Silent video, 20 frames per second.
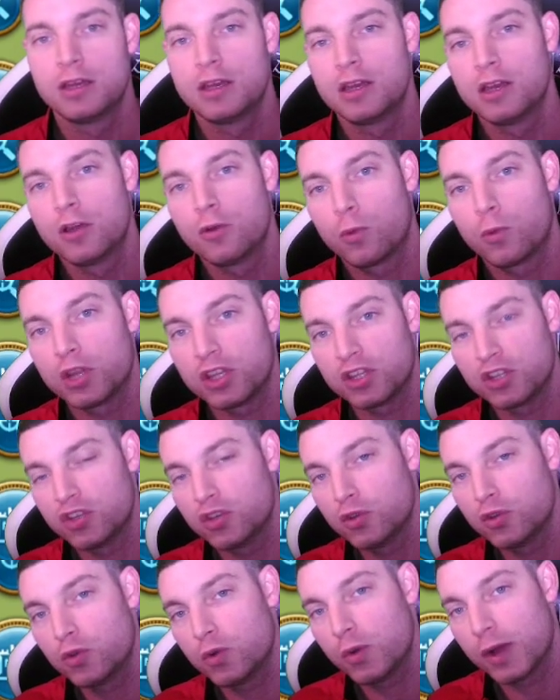What
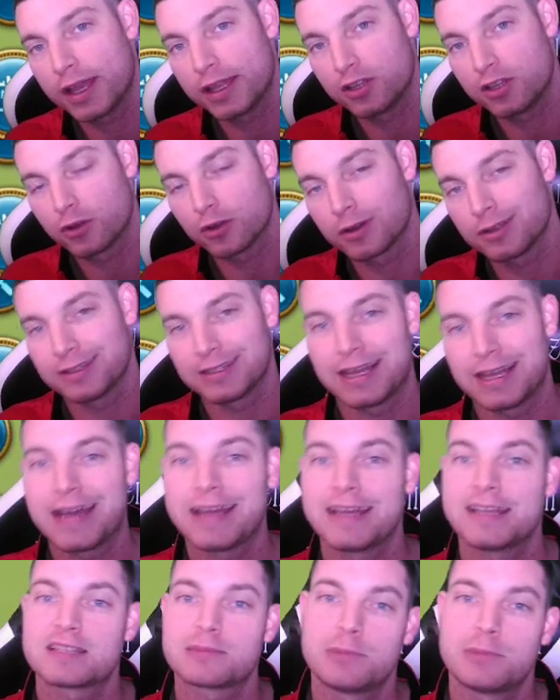you and your
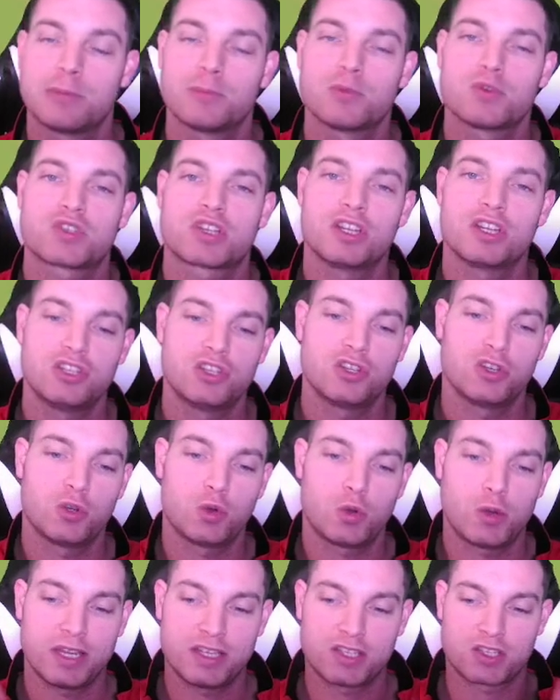alliance members can
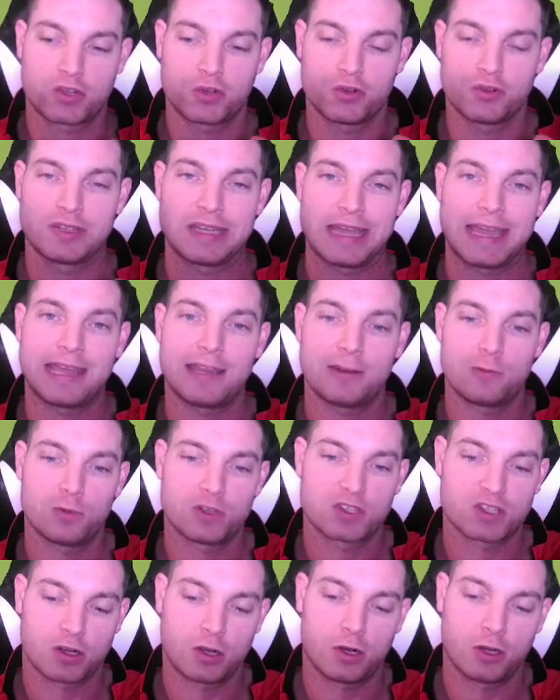do is create
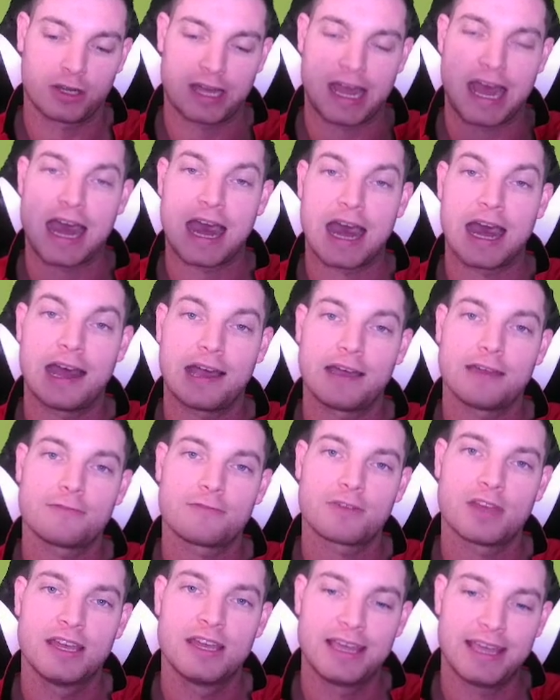what's called a hive,
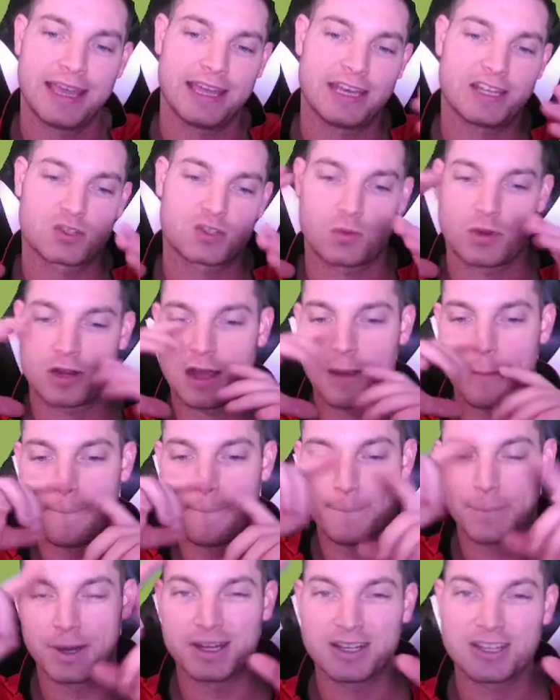and it's where a
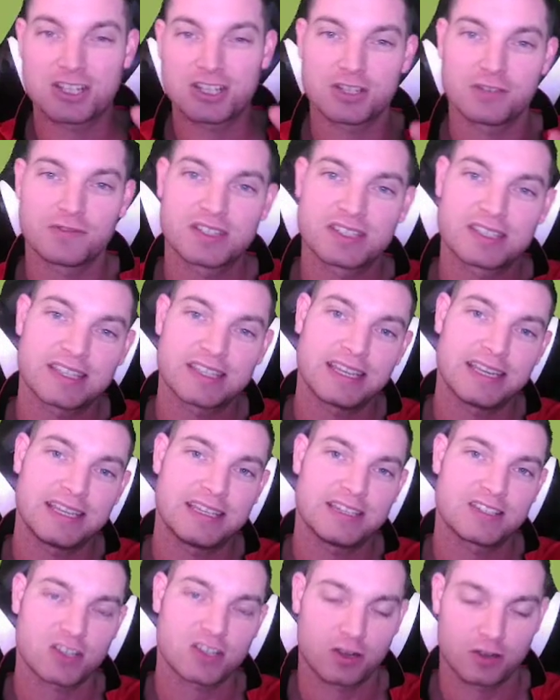bunch of
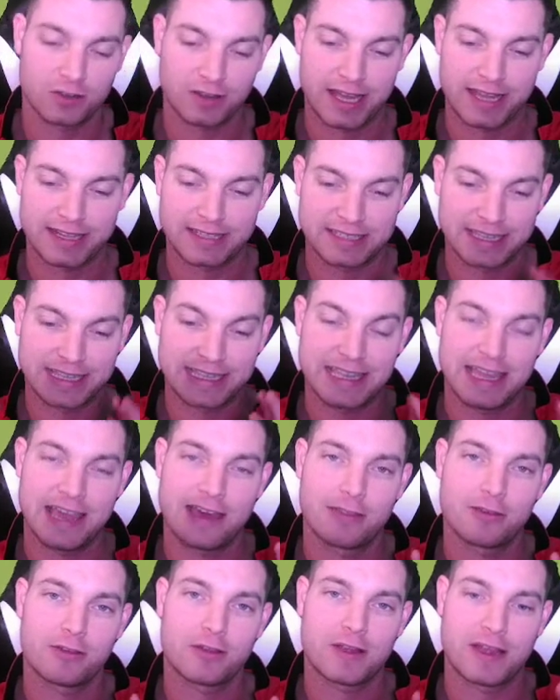cities are like
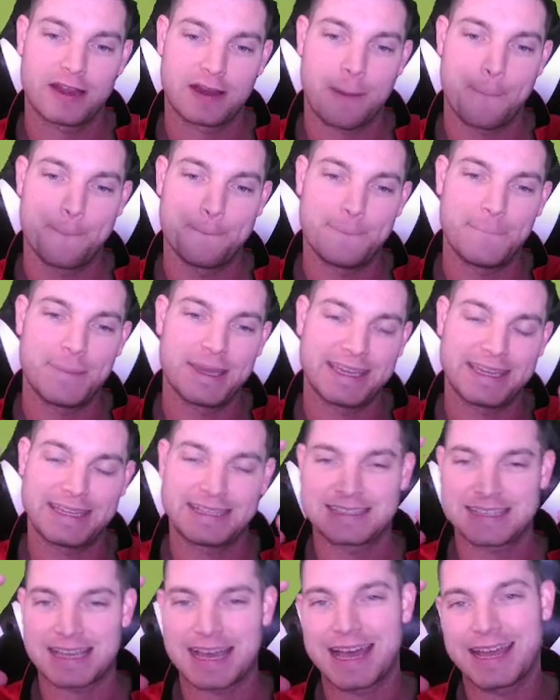together in a big
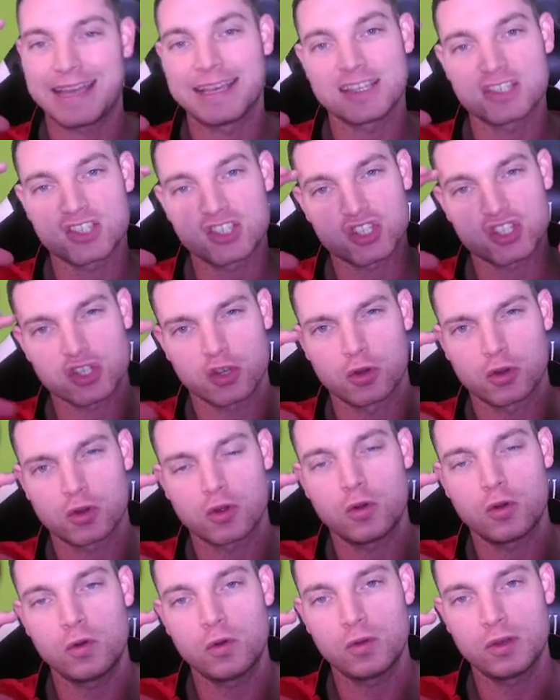tight
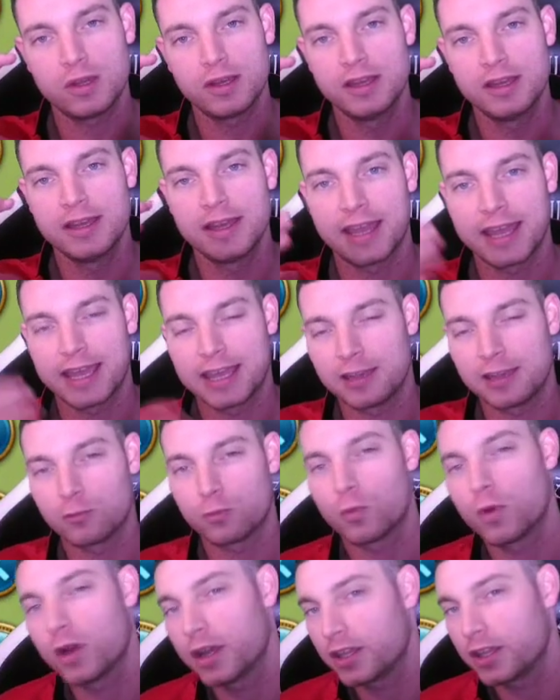circle. And
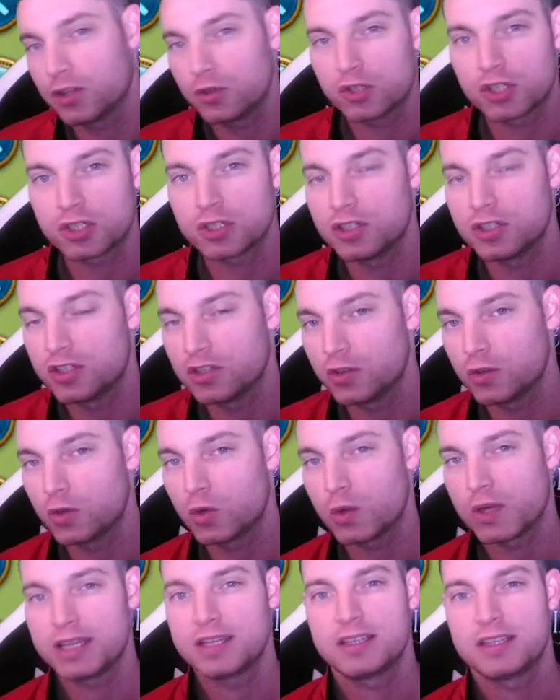what you should
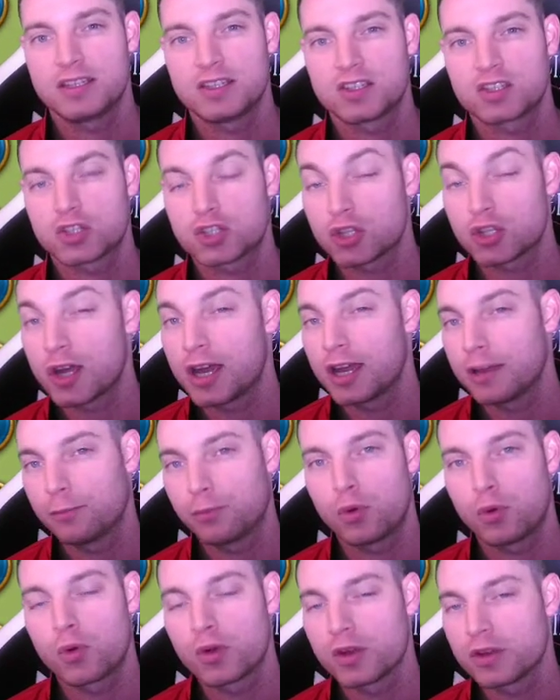do is try and
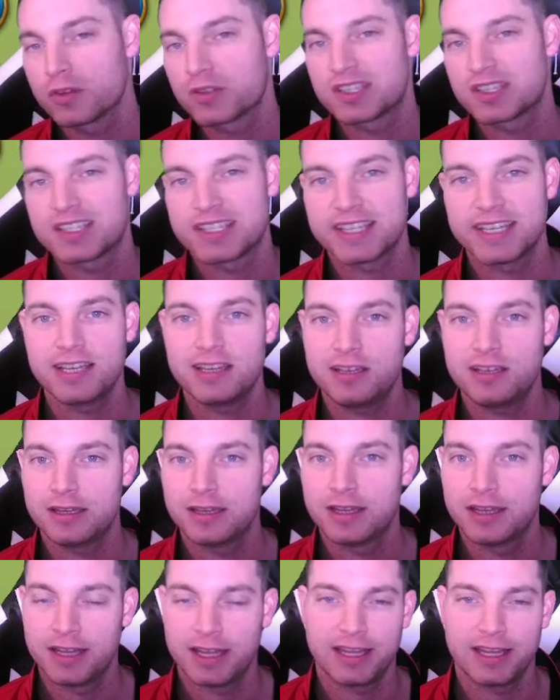port your city
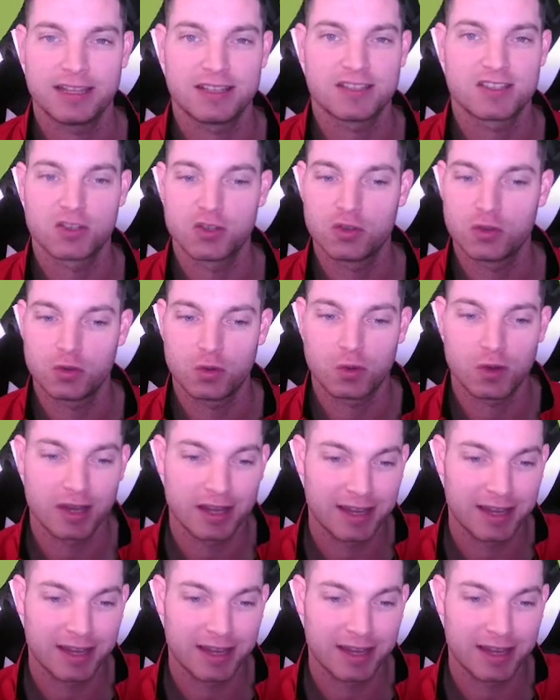into